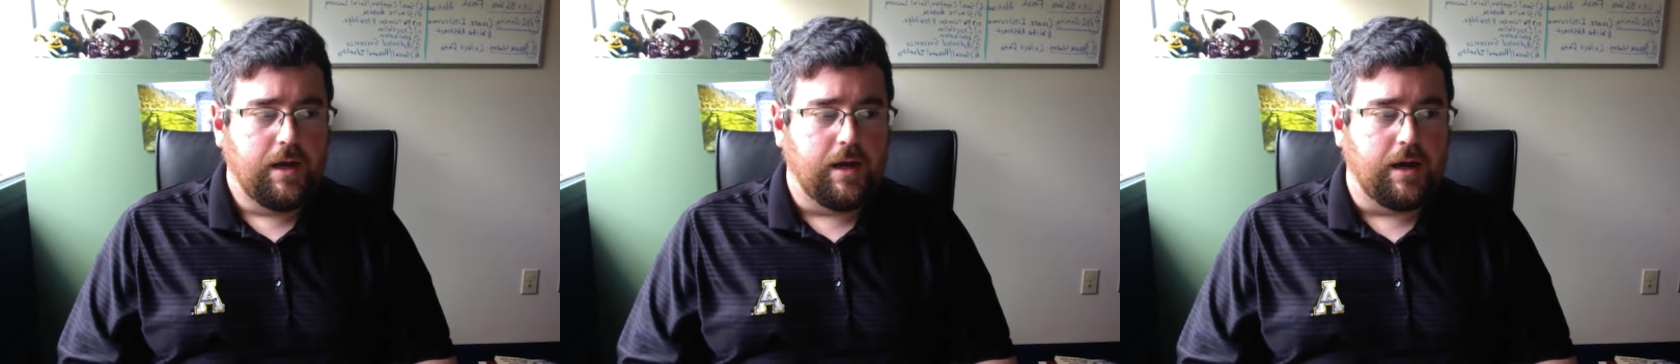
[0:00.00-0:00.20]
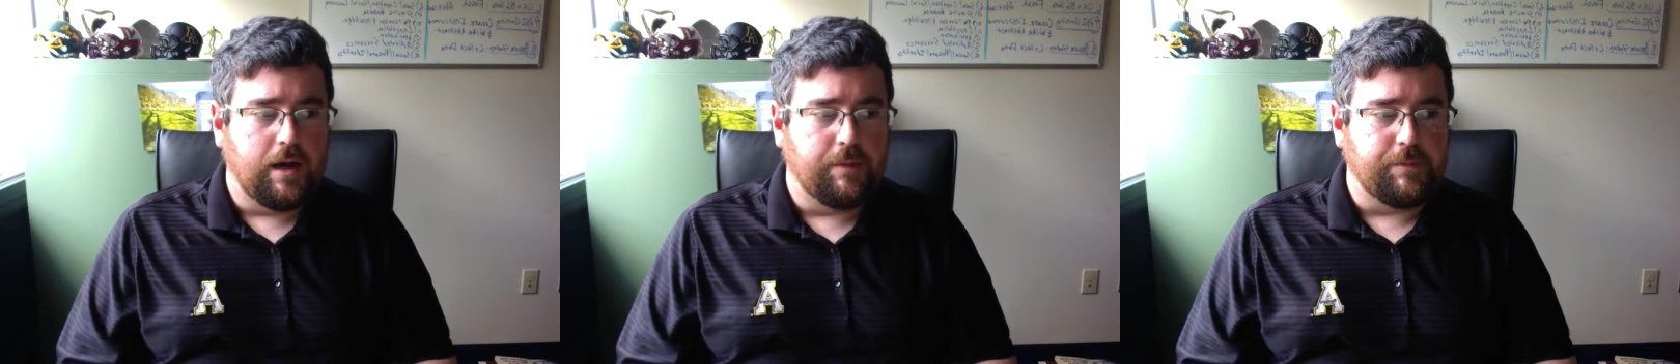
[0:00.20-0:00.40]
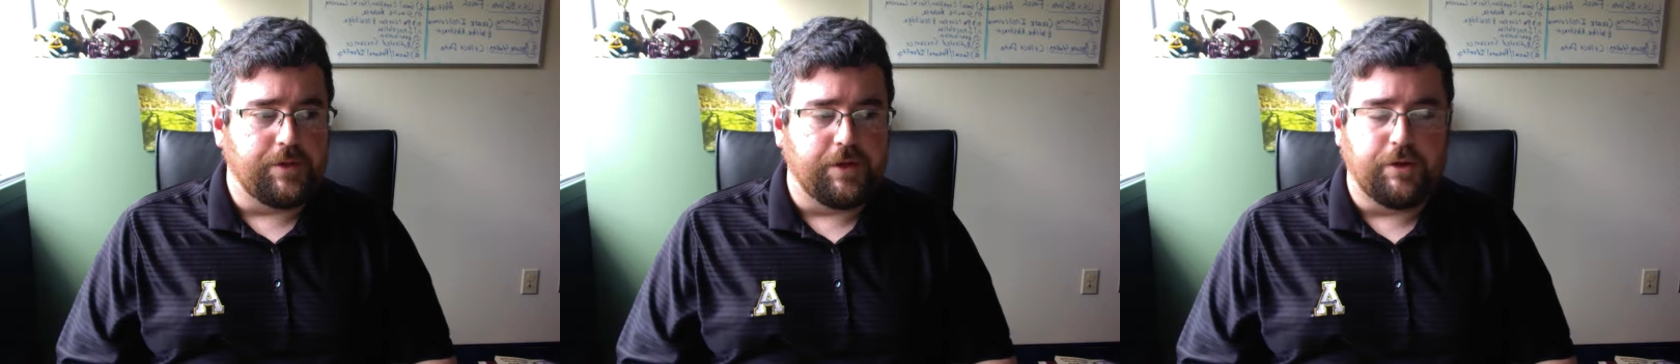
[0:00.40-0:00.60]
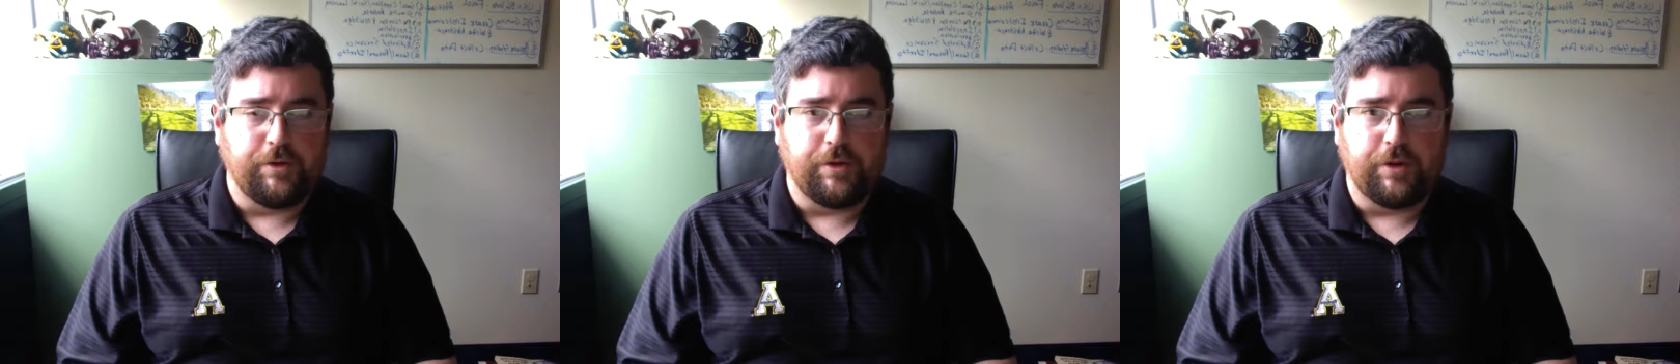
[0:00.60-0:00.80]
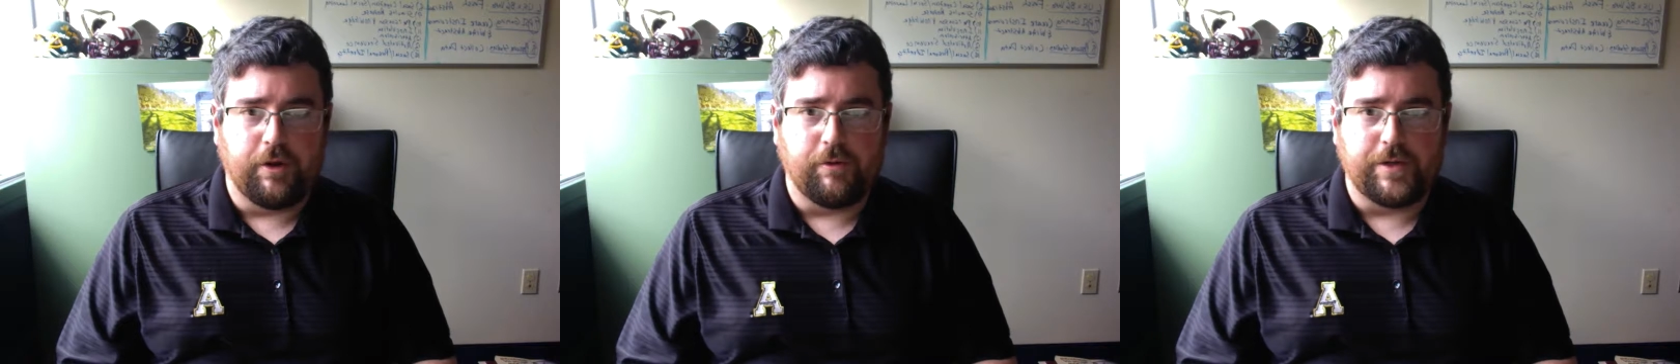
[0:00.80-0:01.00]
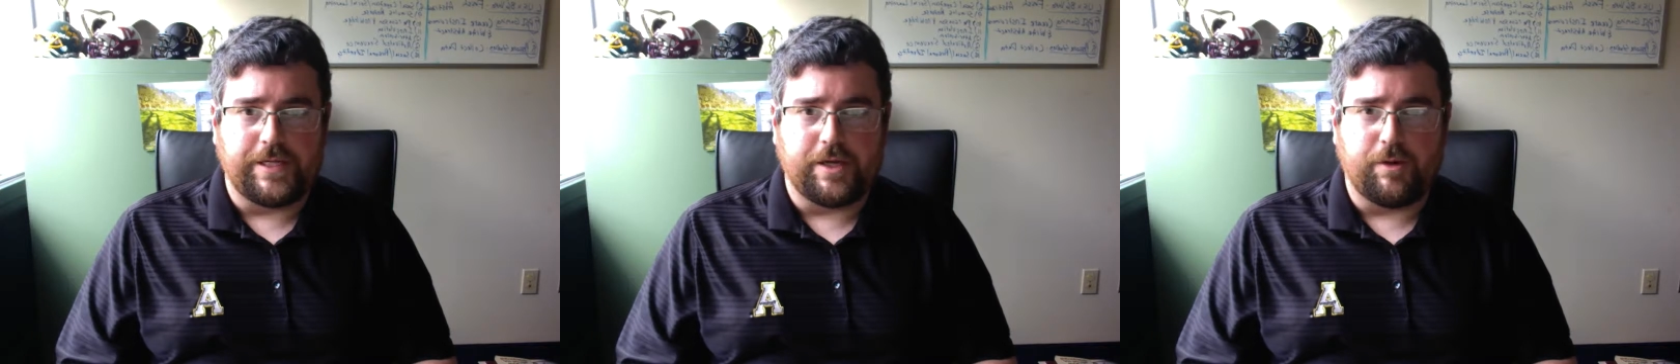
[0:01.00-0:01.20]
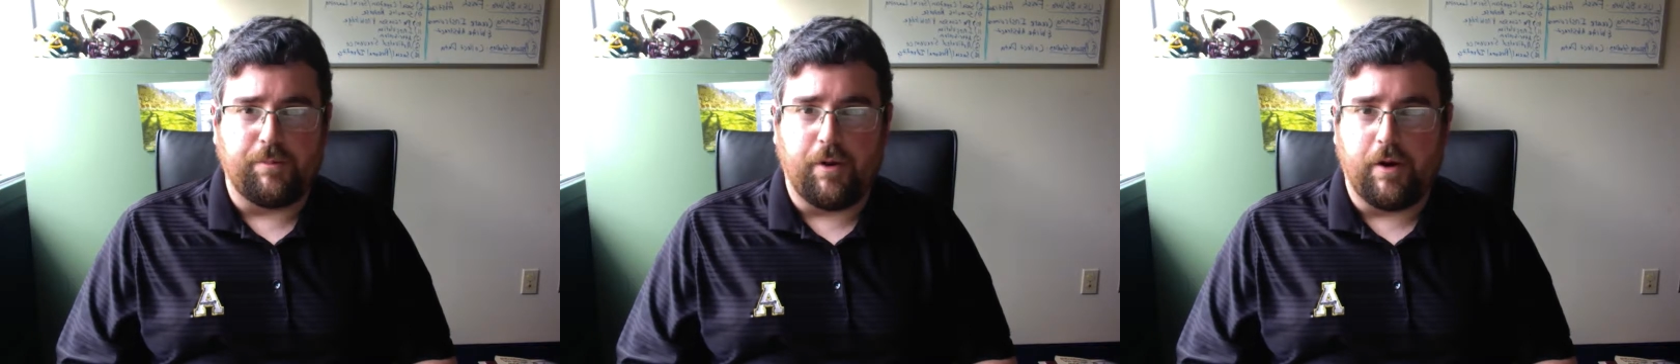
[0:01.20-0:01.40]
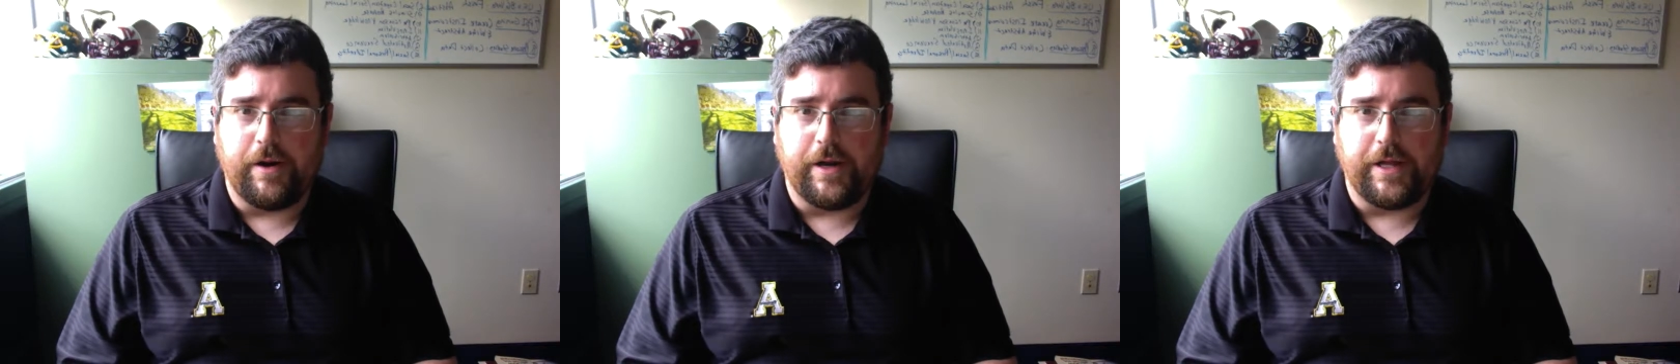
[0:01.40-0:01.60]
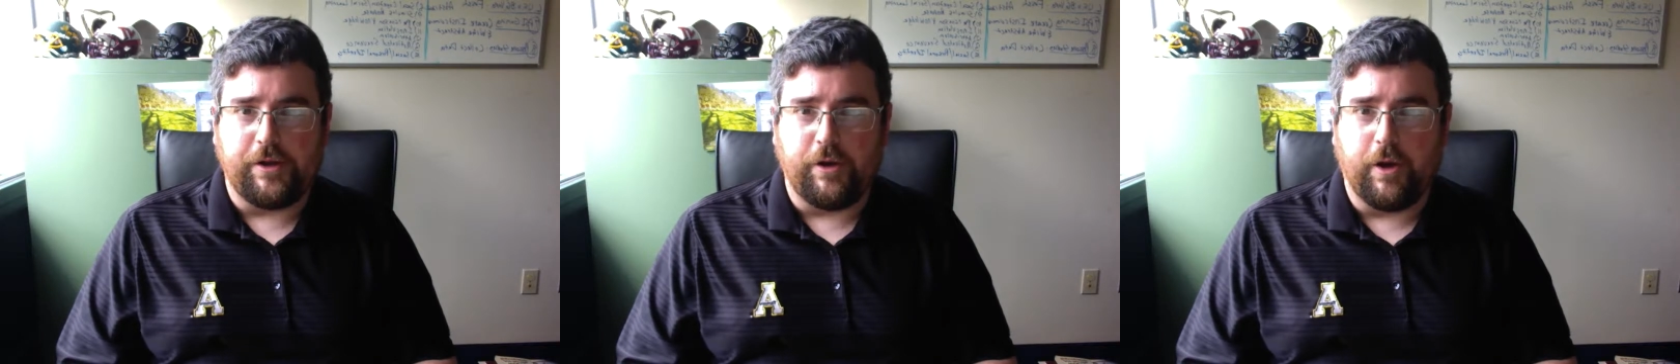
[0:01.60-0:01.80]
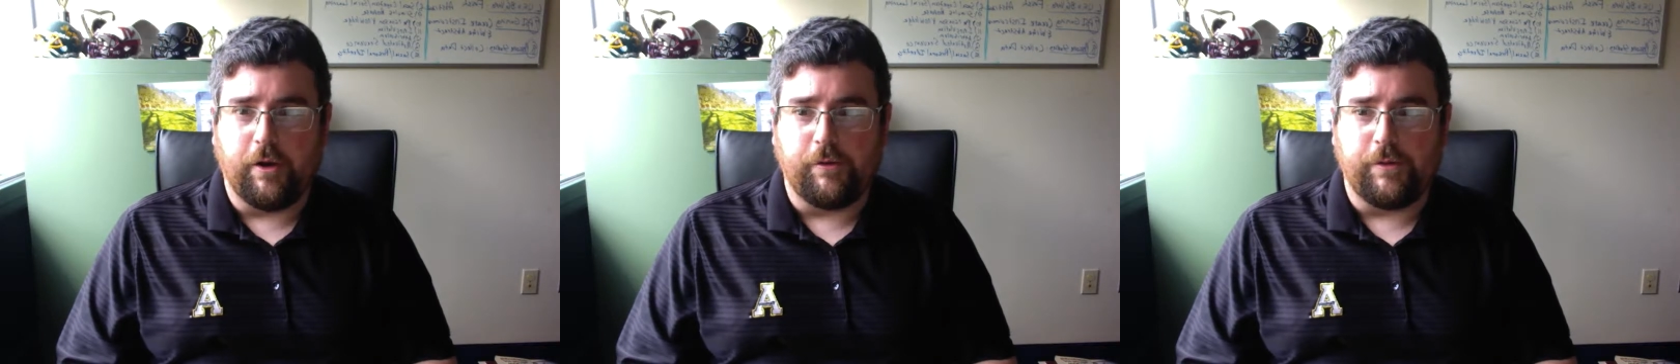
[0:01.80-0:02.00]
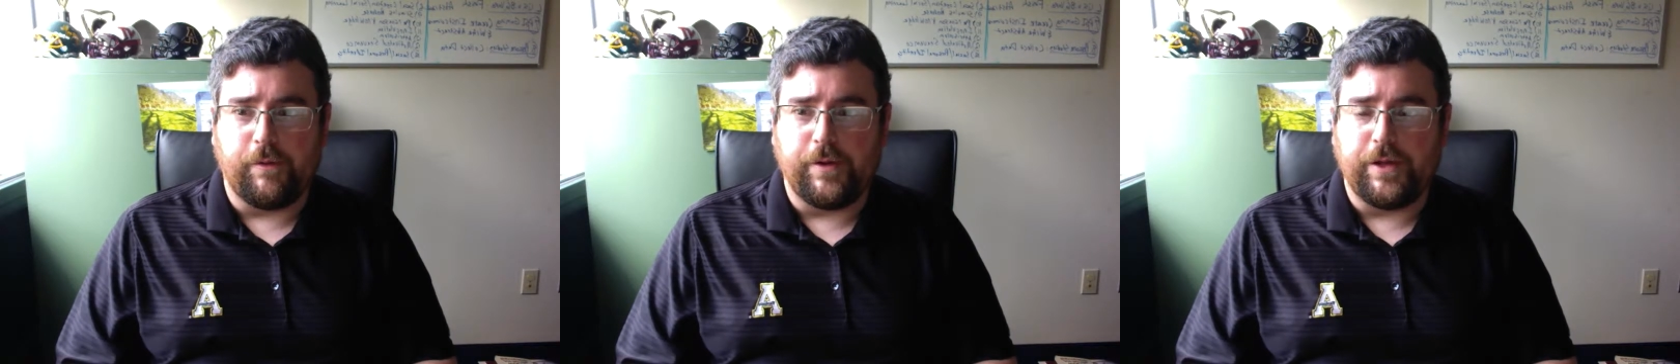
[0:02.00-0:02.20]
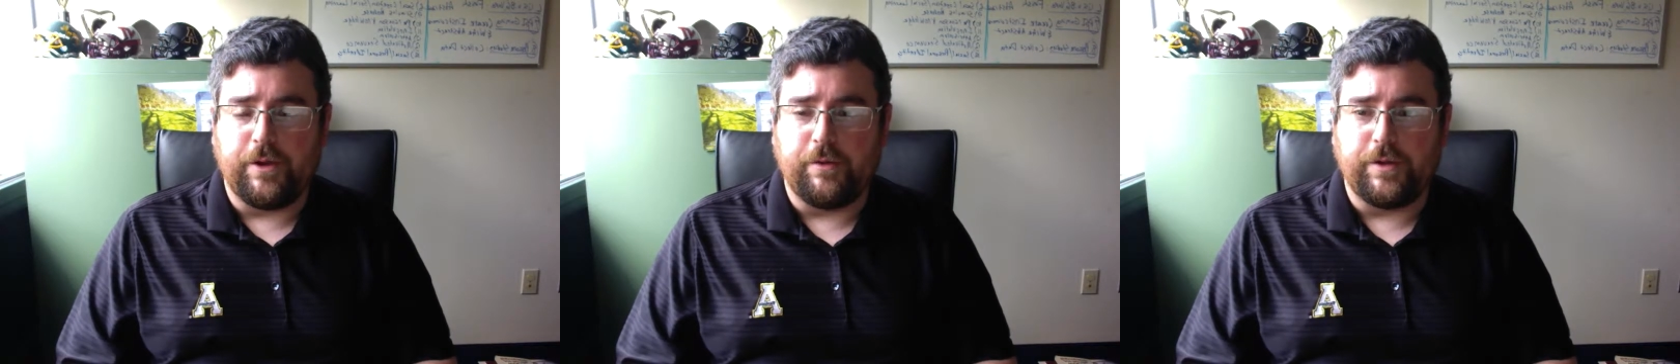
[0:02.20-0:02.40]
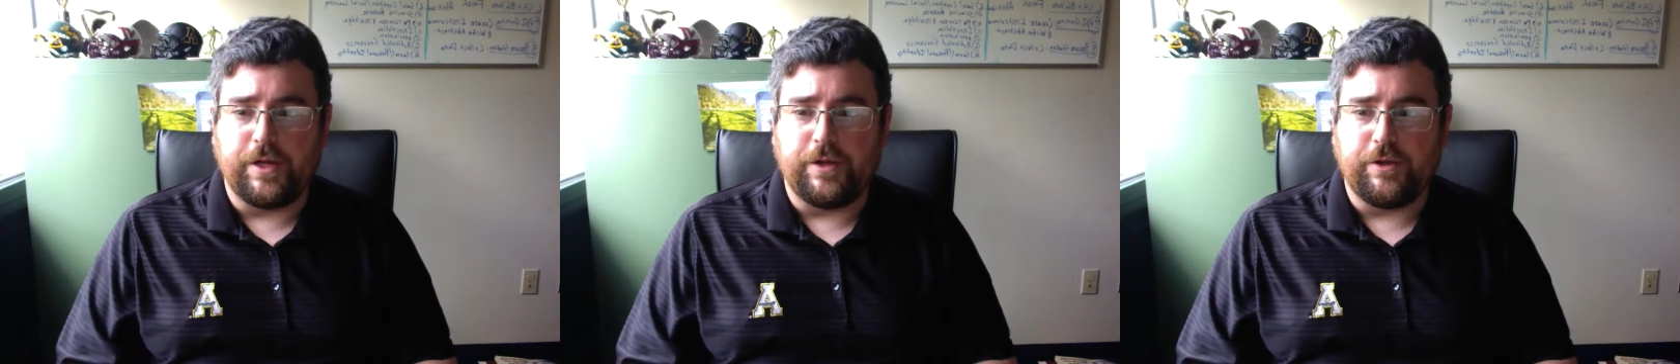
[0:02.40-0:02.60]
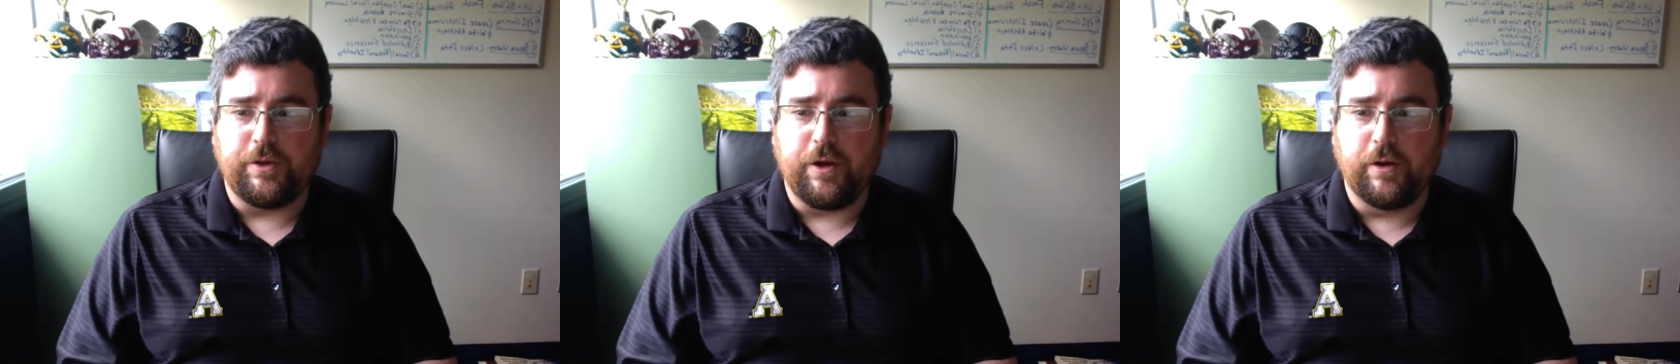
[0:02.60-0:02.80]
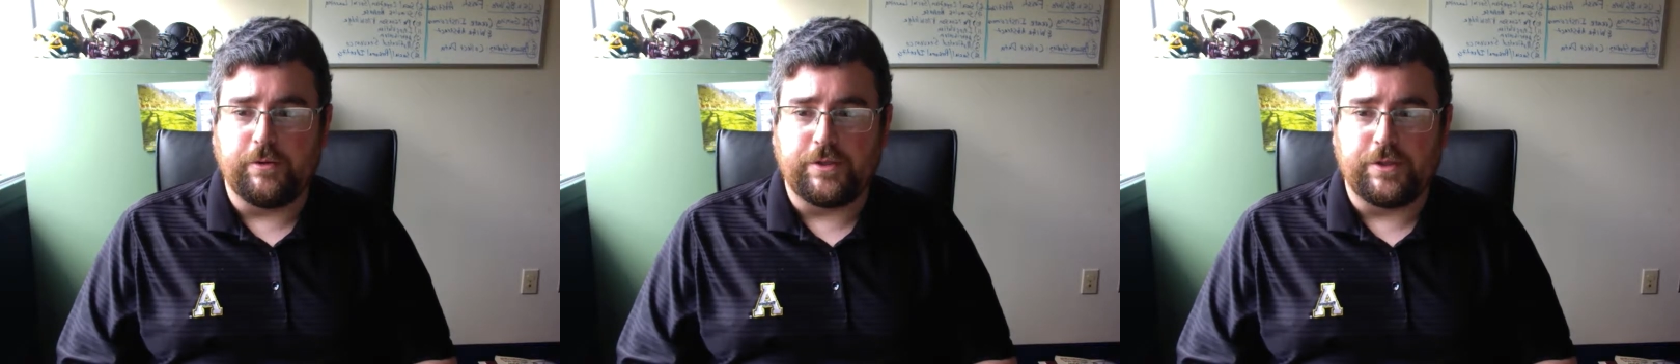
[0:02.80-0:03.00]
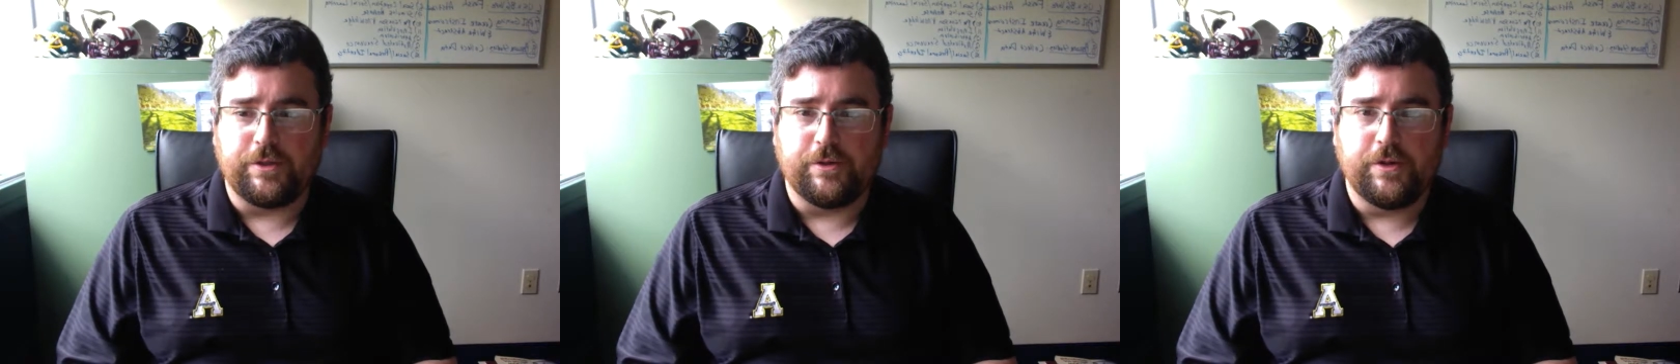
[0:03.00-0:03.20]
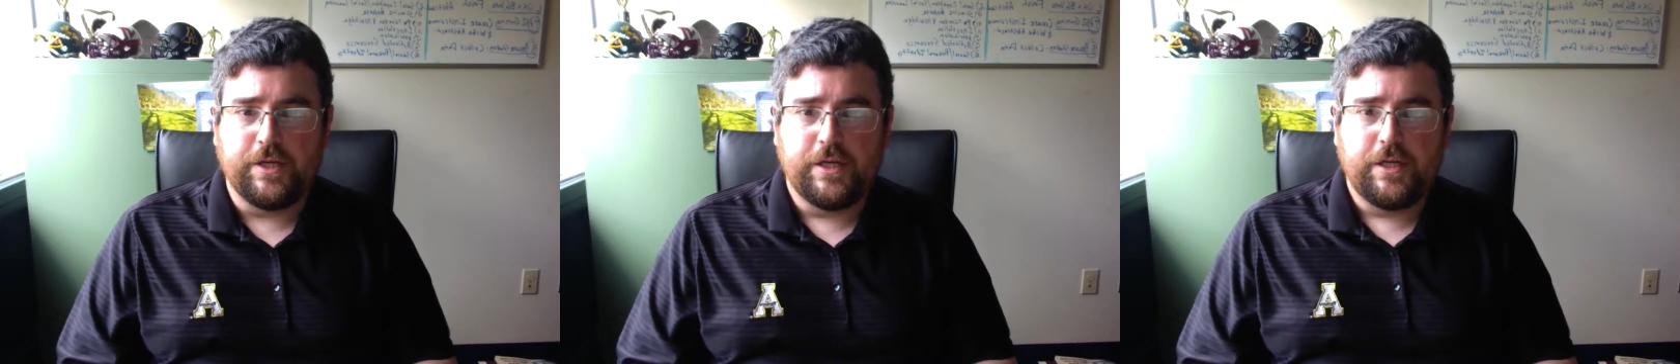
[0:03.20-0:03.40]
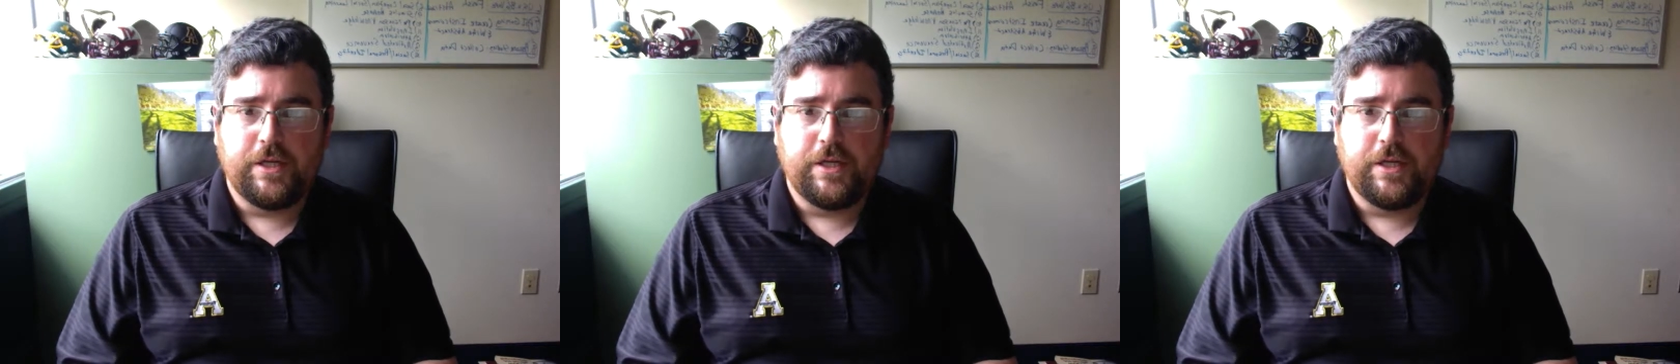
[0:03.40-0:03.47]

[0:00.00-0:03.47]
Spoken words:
you go to a dinner party, you go to a reunion, you go to